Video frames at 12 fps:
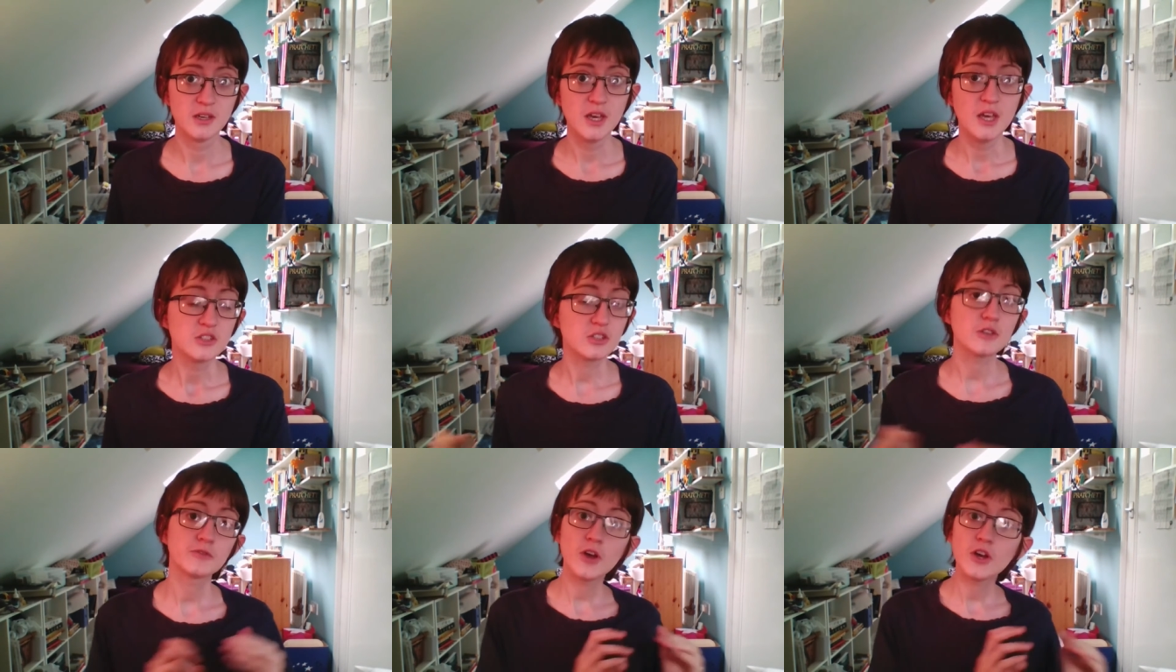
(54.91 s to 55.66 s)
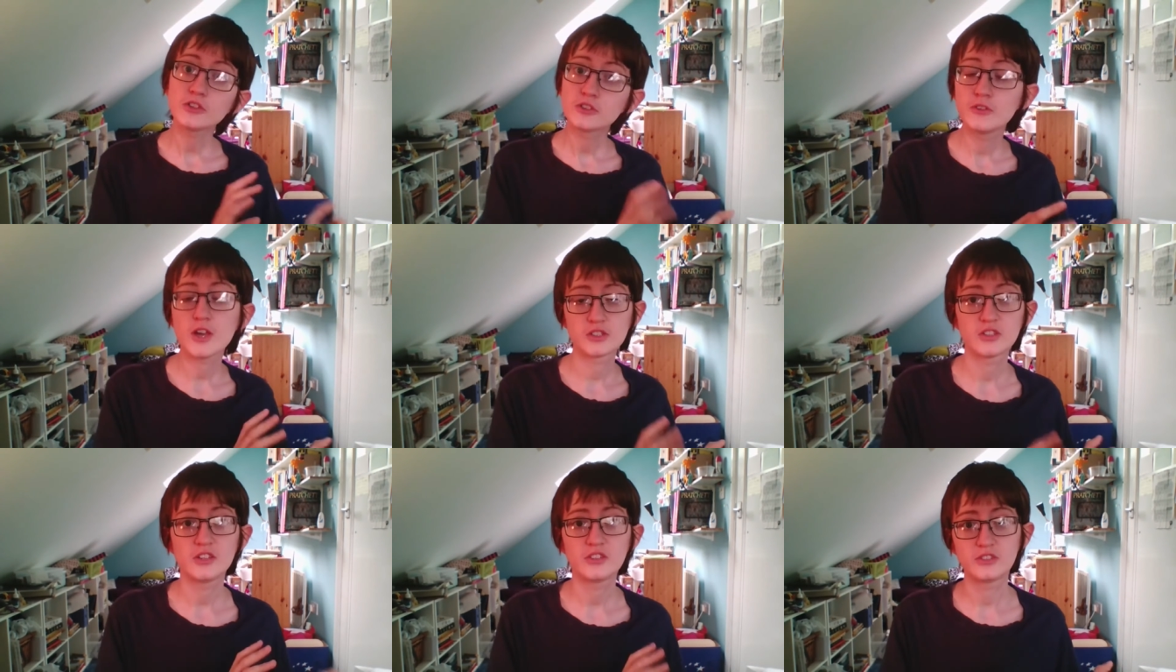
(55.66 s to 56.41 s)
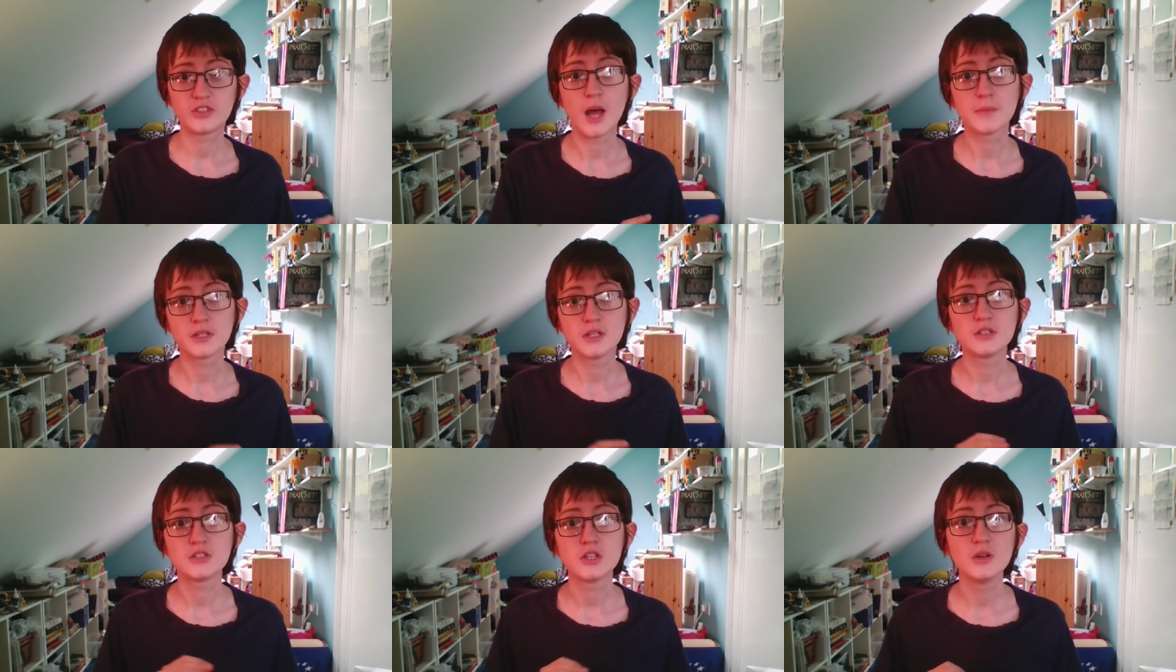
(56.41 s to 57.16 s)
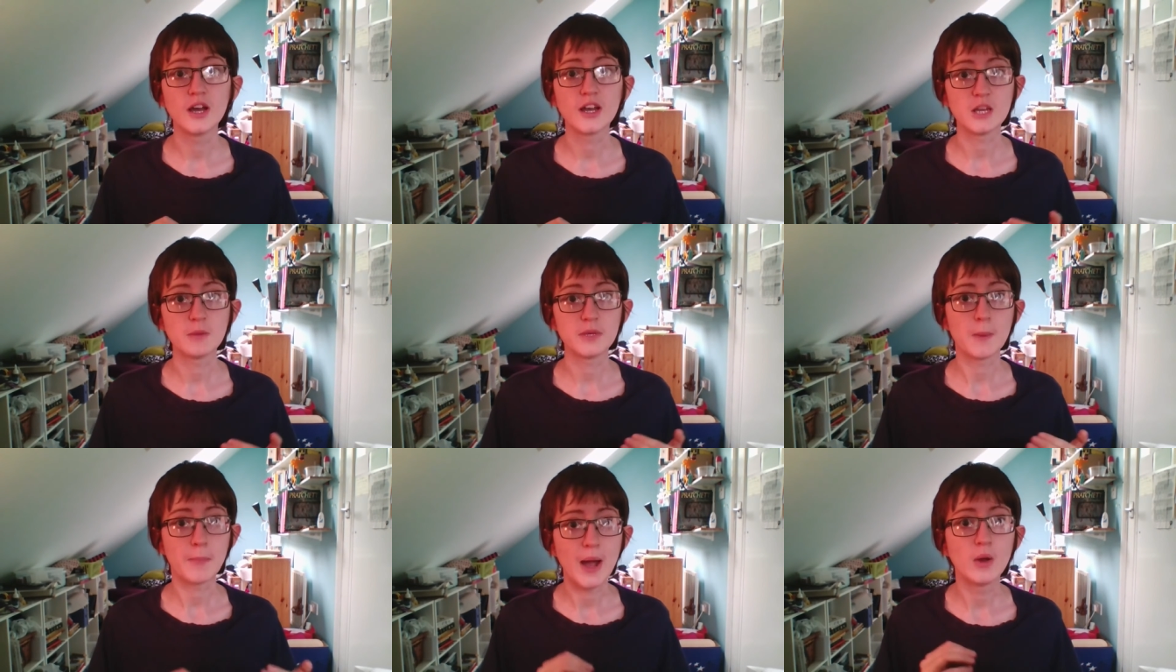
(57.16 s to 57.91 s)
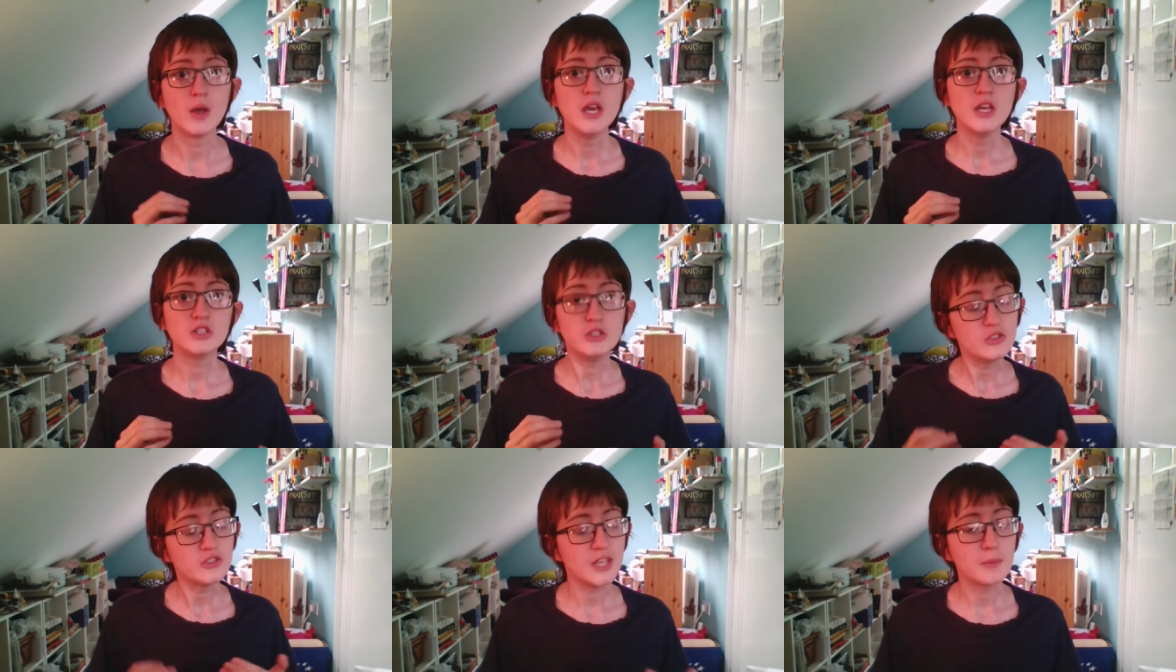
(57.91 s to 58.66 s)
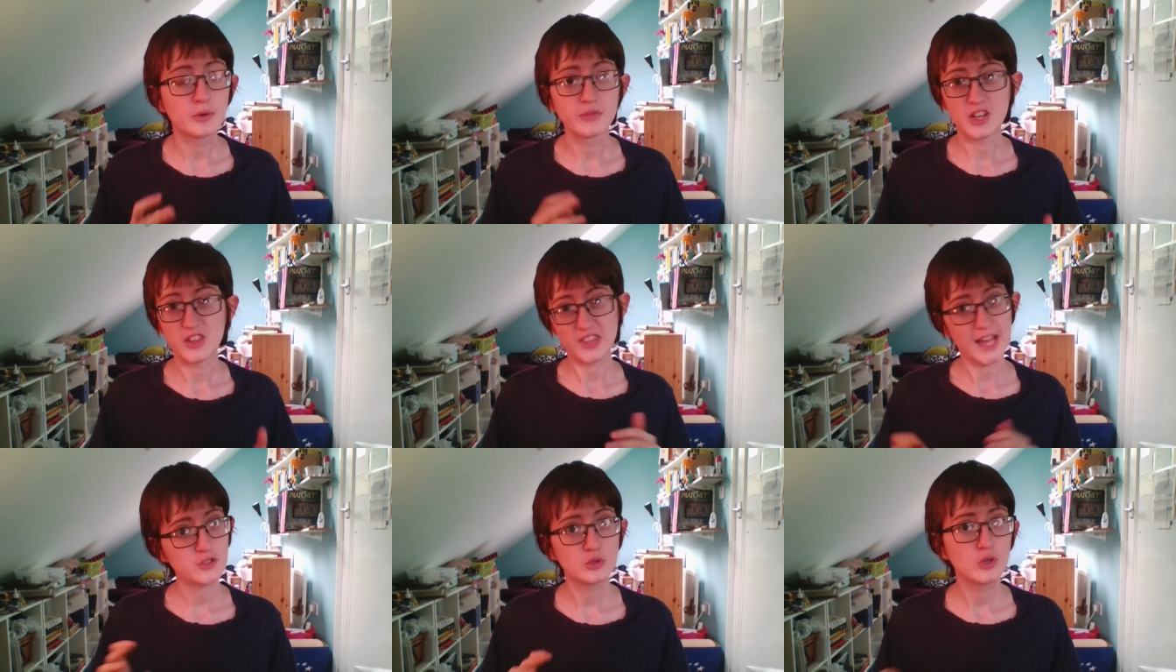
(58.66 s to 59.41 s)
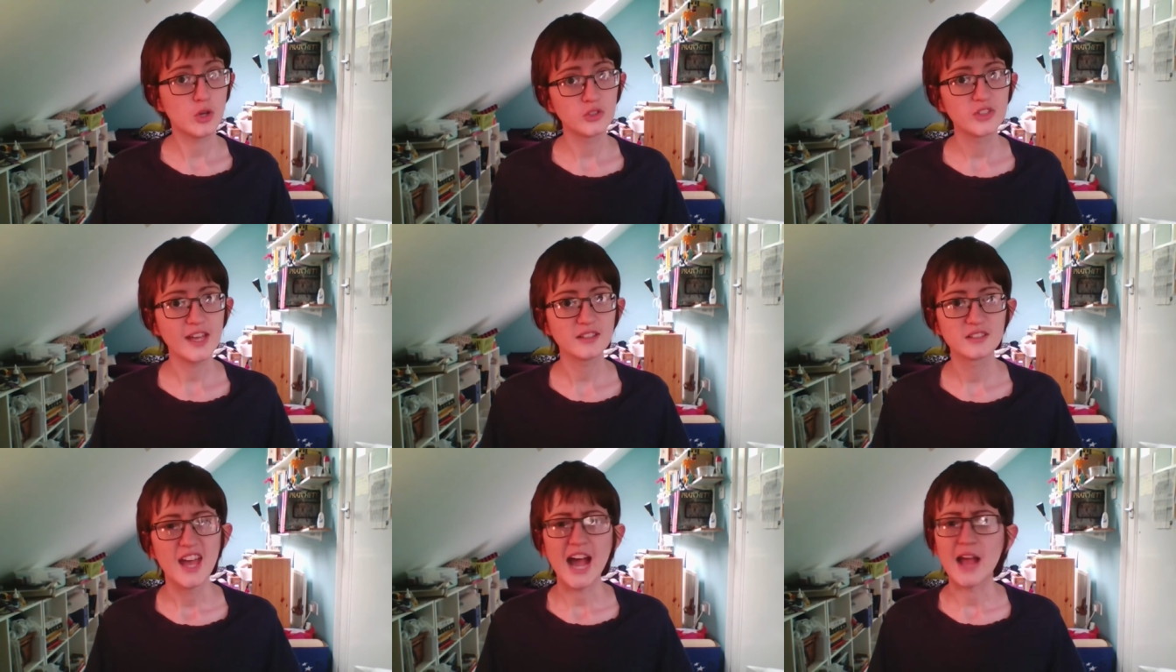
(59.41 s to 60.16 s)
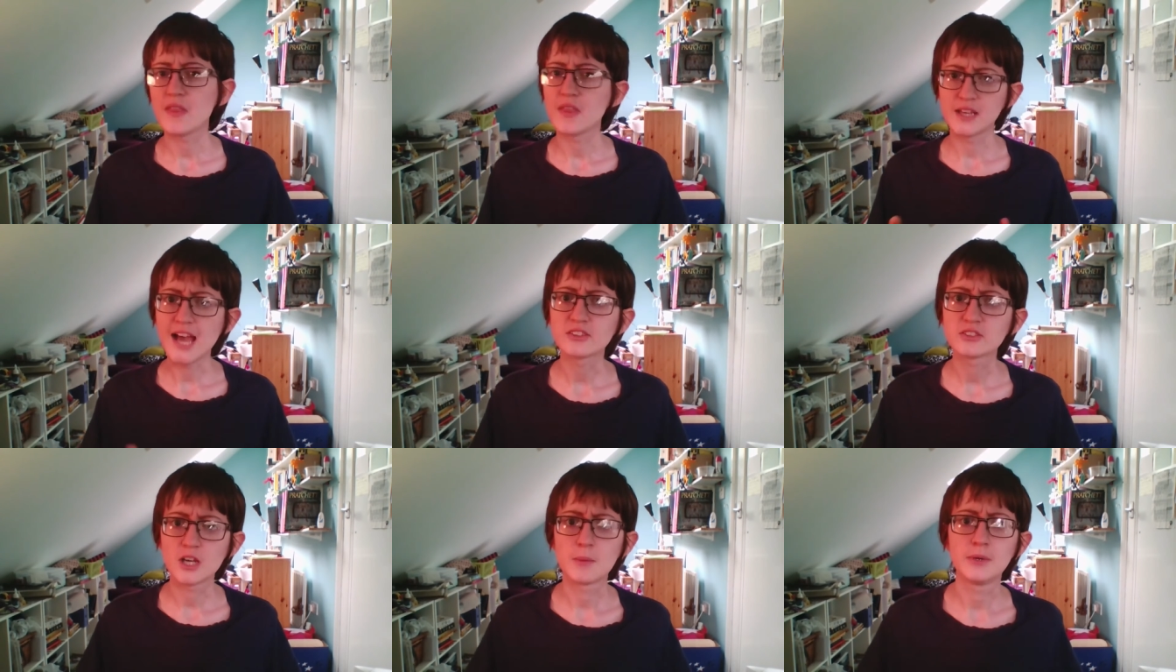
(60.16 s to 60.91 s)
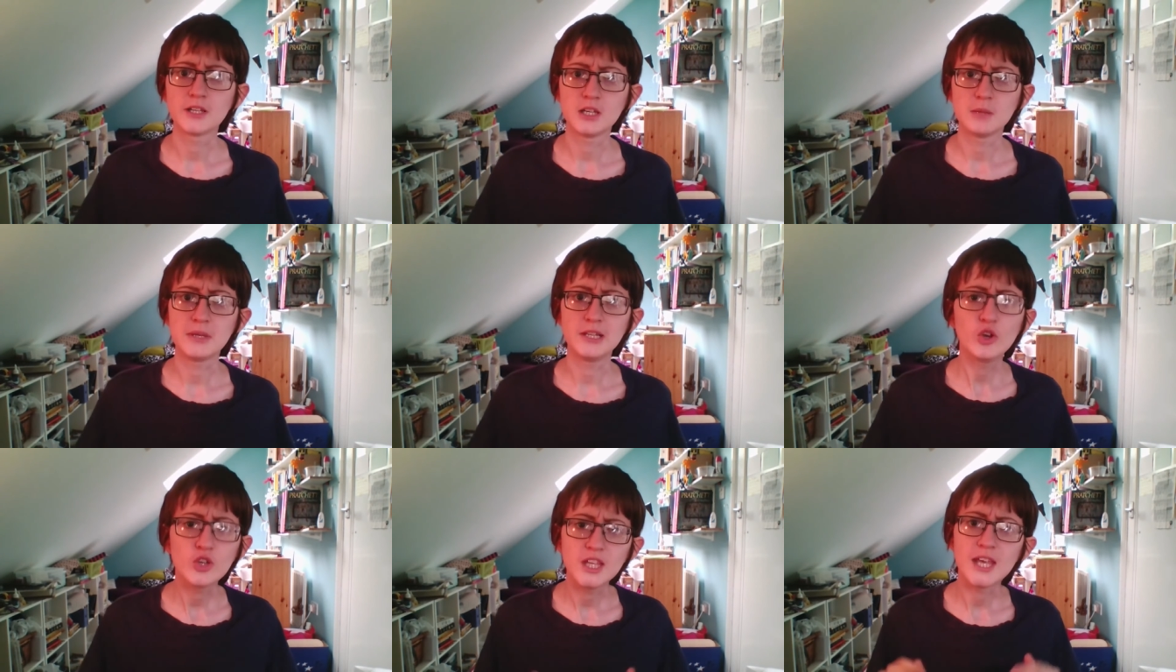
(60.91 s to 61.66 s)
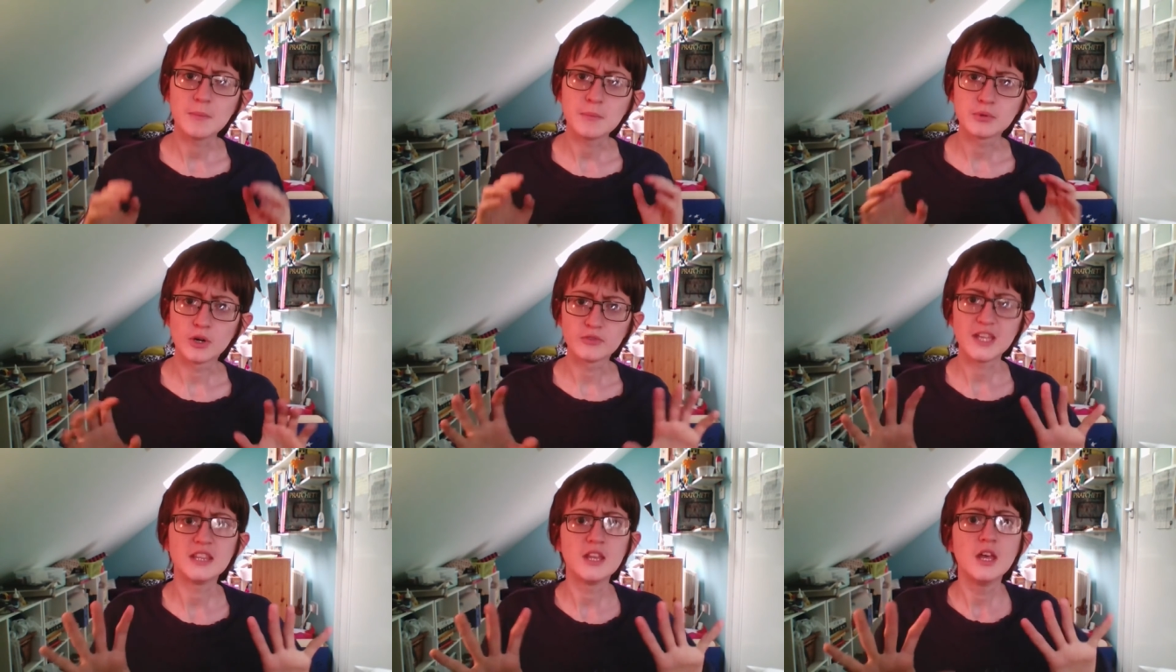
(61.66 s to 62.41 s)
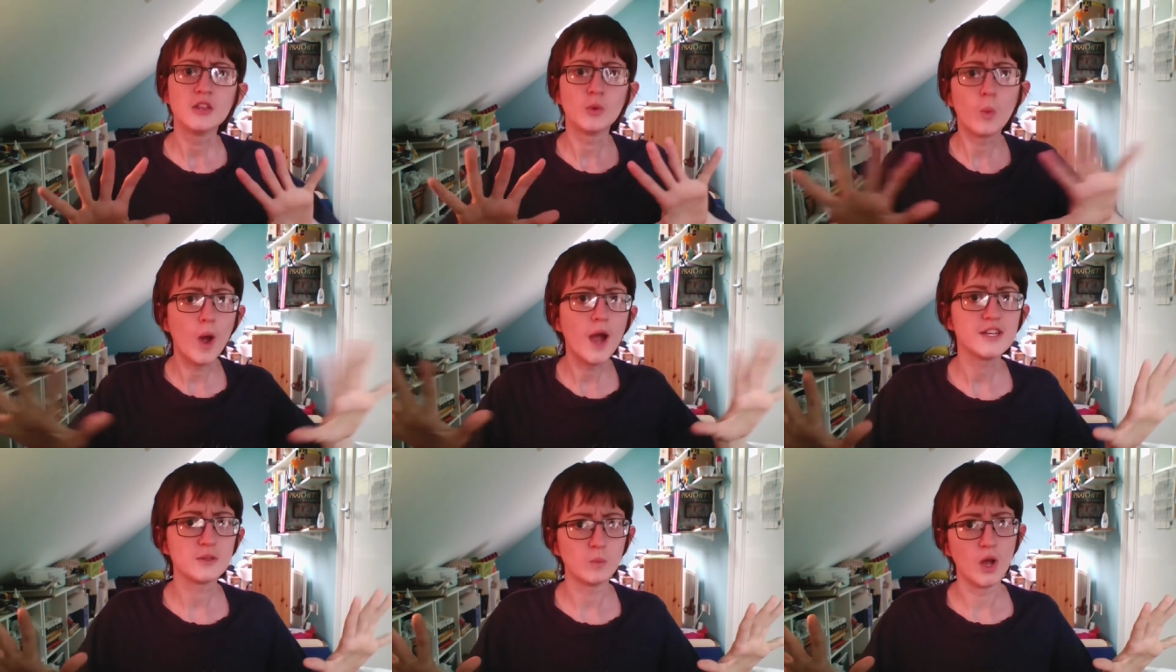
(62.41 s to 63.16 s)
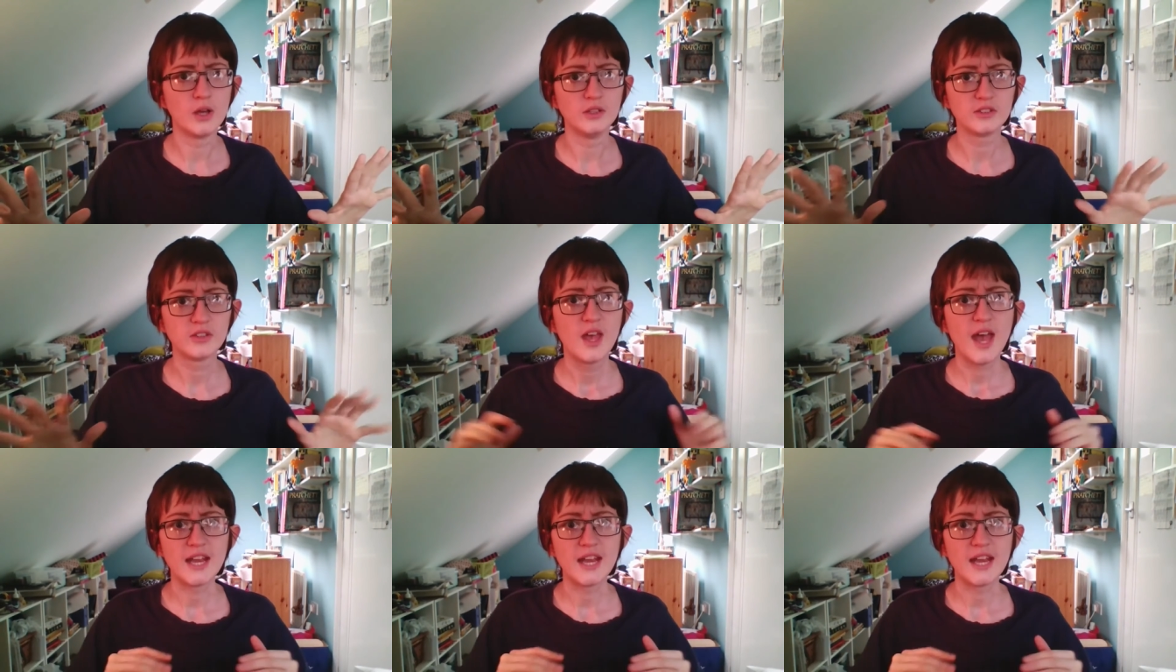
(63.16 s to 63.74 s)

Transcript: So the first few exercises that I'm going to do are going to be about using improv in a theatrical context, and the last couple are going to be looking at improv in the wider world and